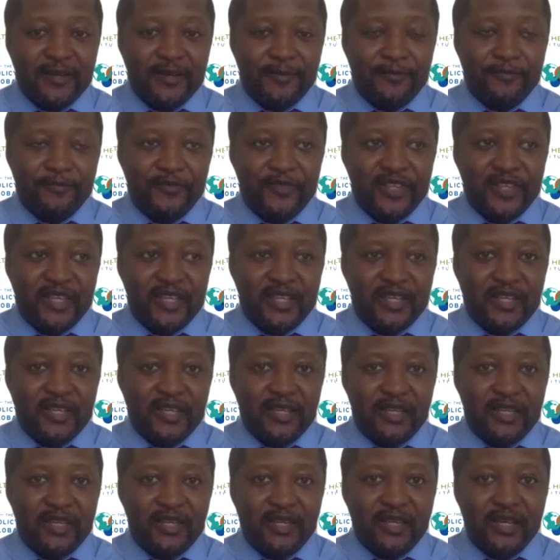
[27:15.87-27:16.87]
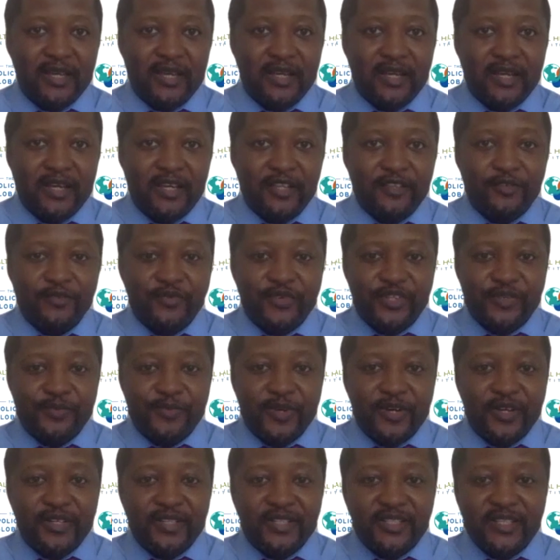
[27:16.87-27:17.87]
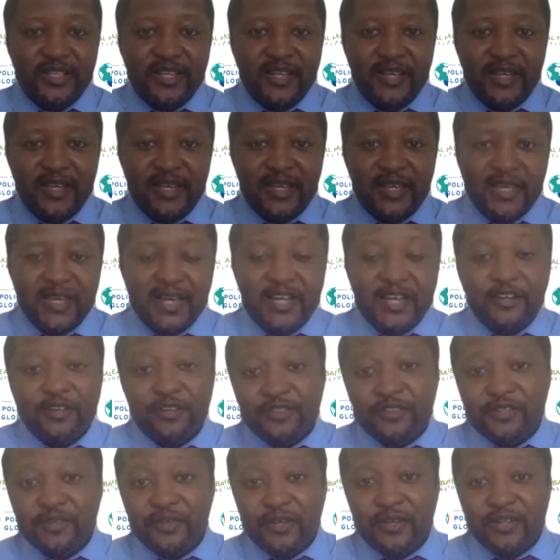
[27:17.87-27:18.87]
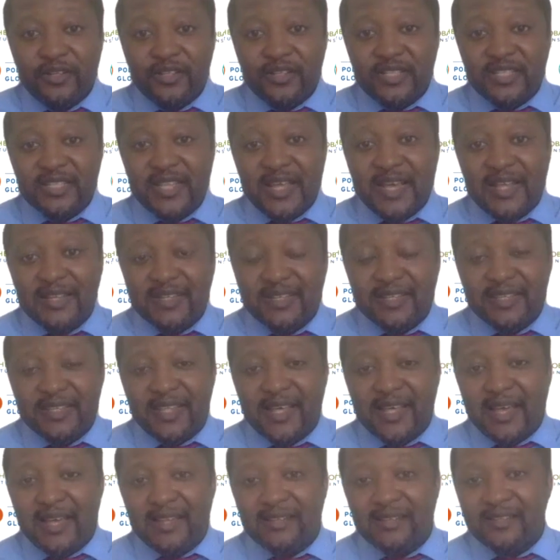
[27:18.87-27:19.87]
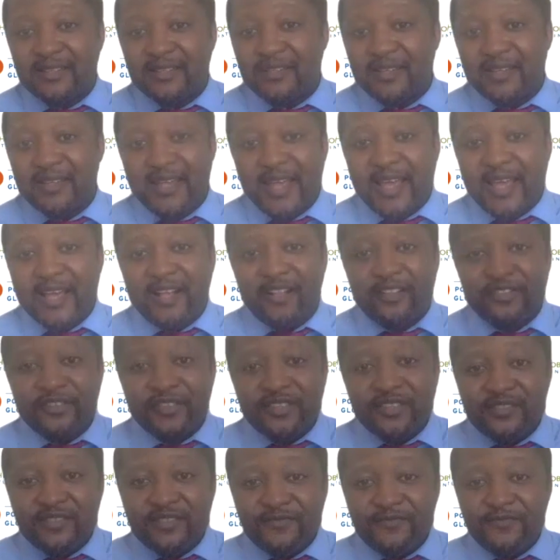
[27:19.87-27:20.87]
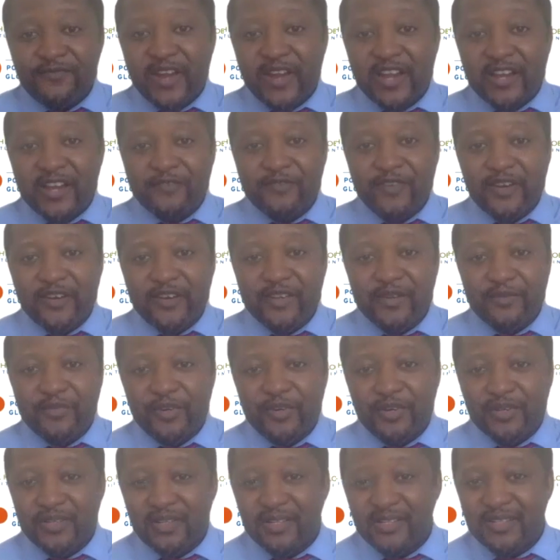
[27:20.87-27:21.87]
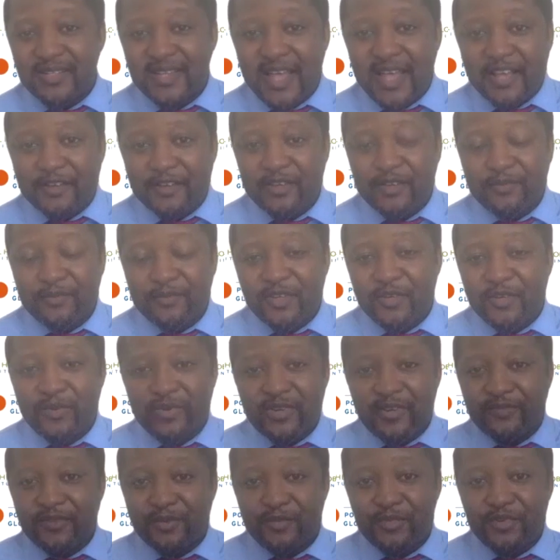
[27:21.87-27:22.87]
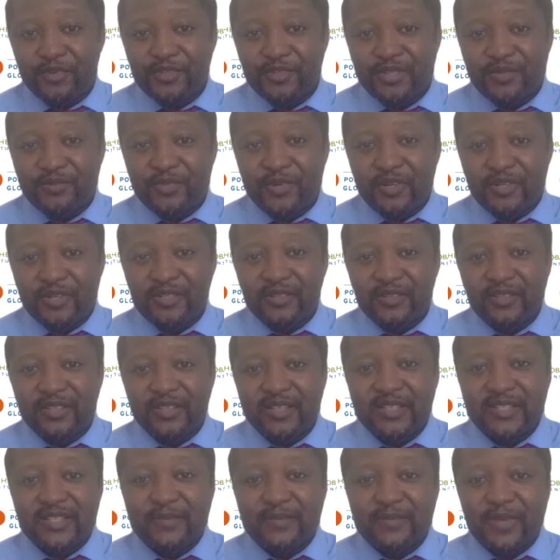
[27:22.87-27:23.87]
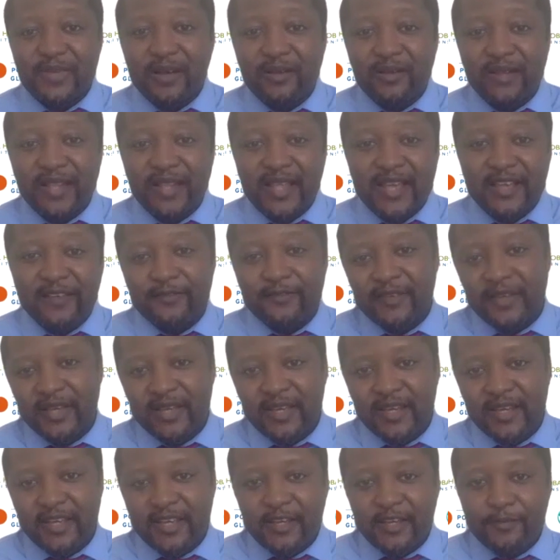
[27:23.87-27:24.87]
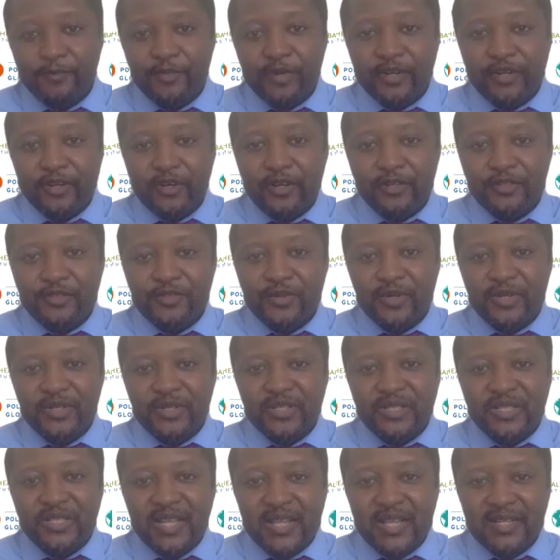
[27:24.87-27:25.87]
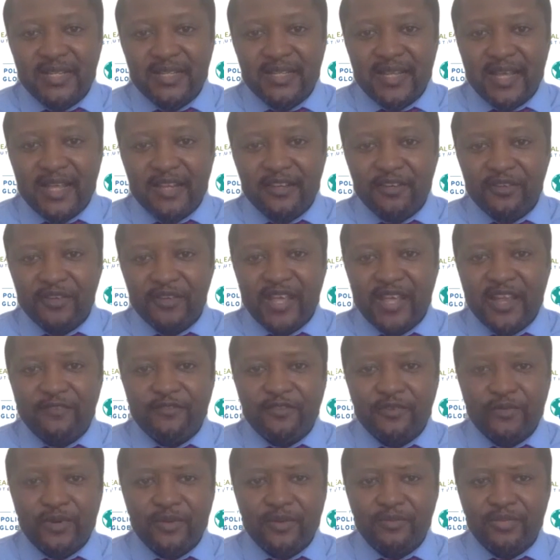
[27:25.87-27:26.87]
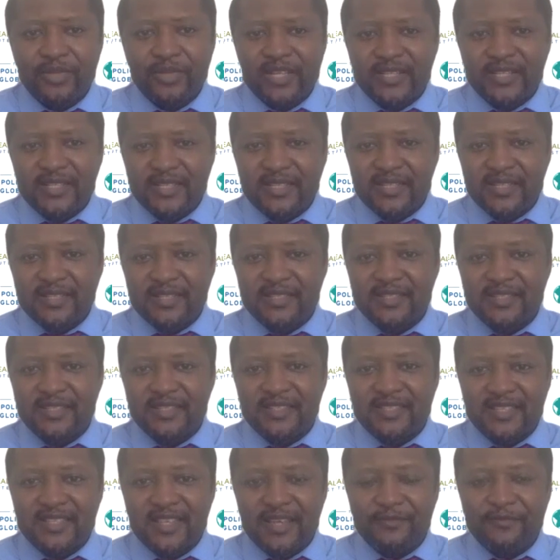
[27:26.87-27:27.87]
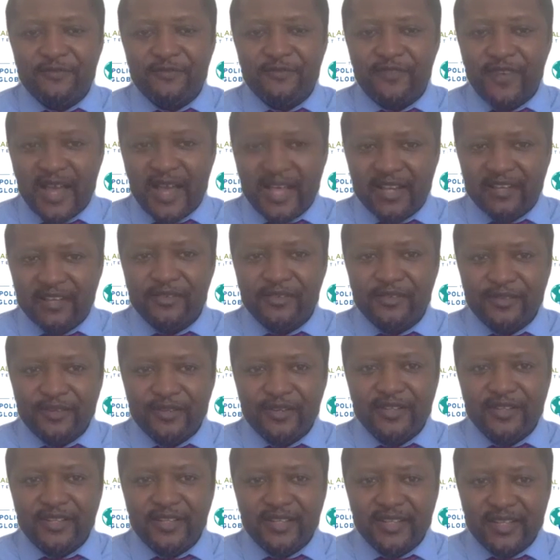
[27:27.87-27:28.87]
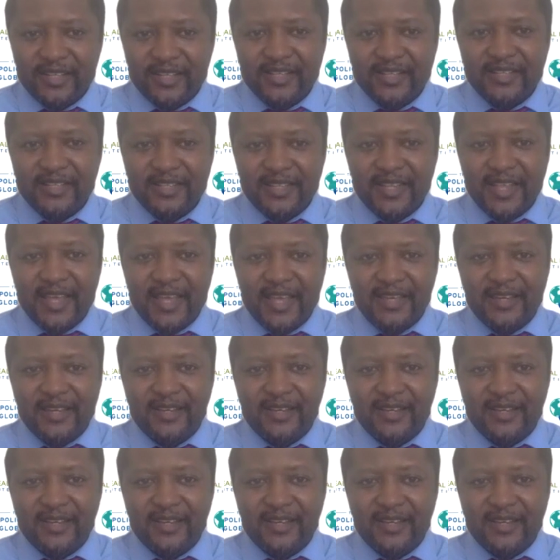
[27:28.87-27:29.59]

the response. And also understanding that health is very, very important, arguably one of the most important things about life, but also understanding that not everyone places the same value on it like